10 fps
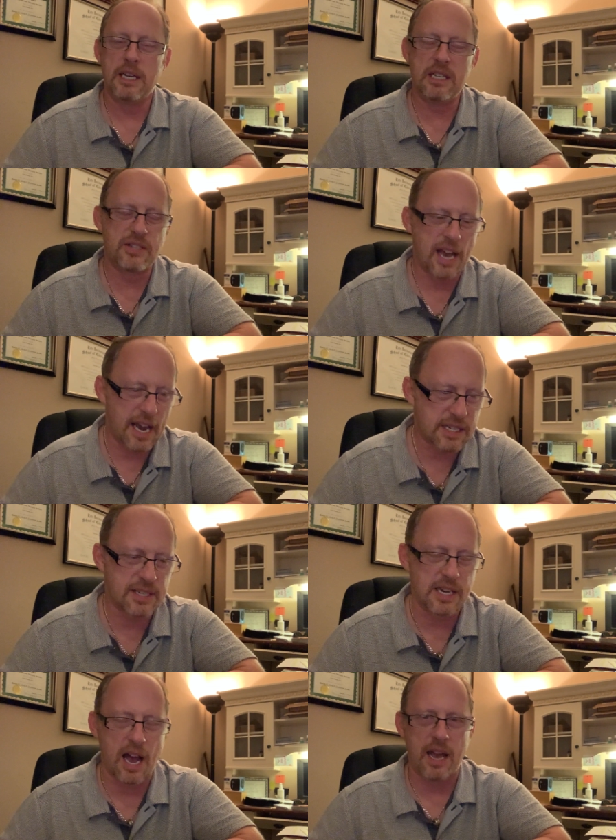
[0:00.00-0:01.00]
He's ex
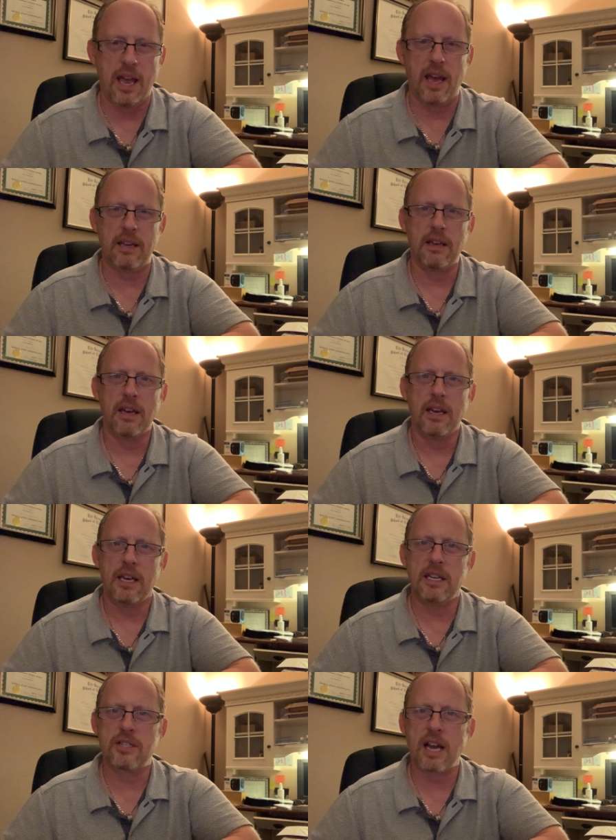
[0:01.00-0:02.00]
CIA.
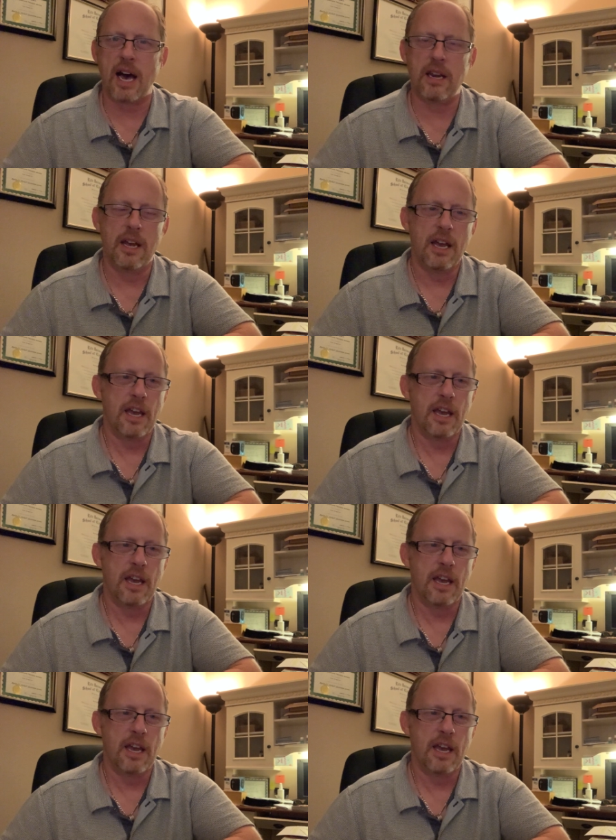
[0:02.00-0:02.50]
He's got,